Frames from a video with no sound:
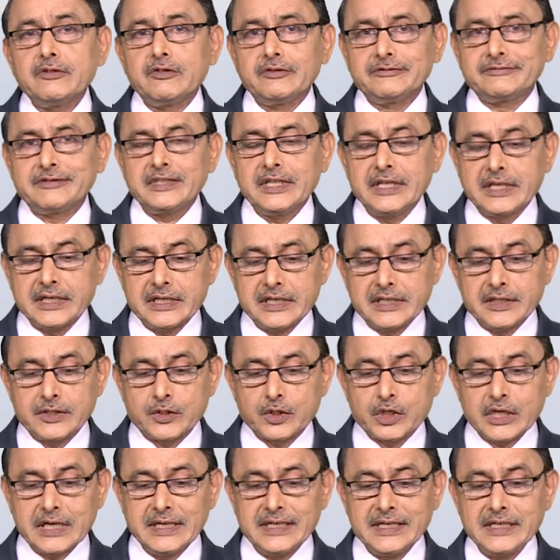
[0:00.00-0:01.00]
of tag is
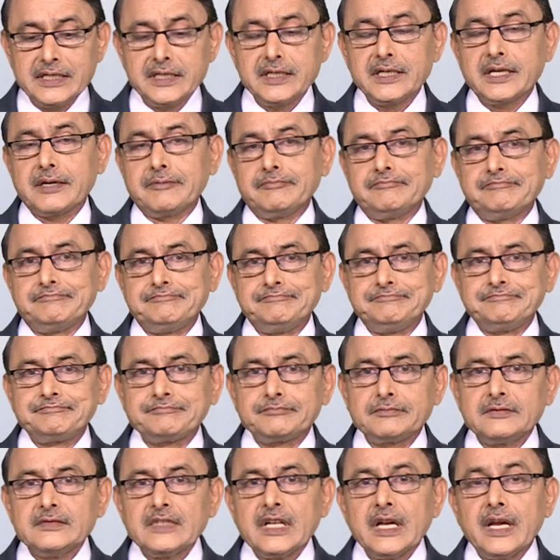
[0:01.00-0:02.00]
challenging
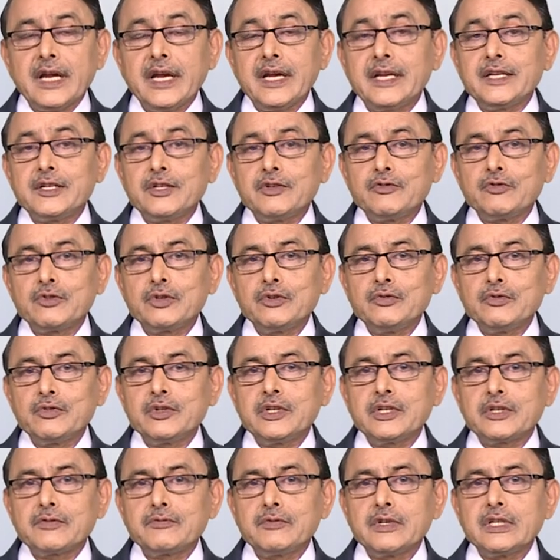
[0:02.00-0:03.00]
and you do
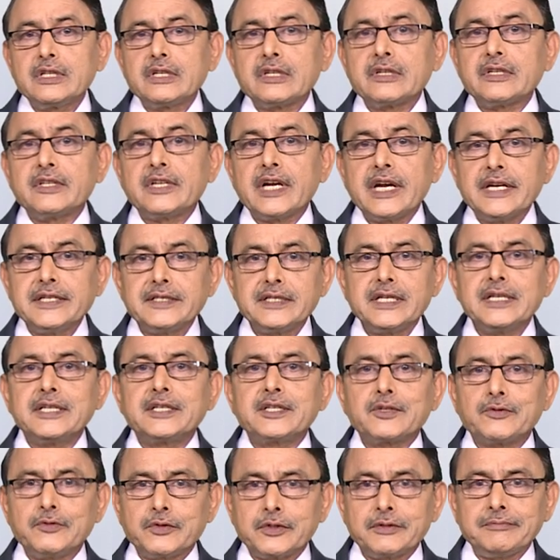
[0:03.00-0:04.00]
this with rising
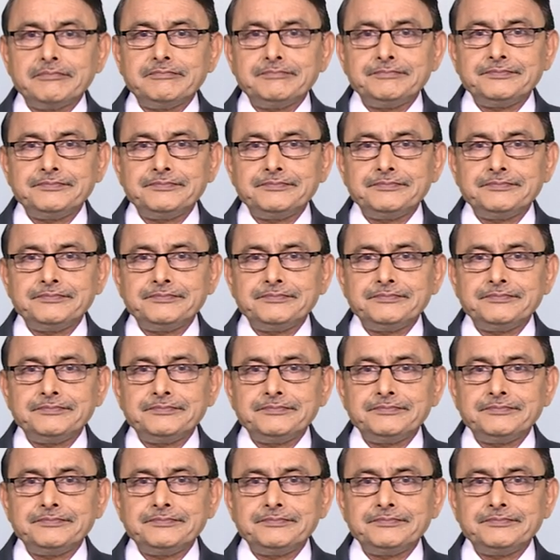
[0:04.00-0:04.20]
tone.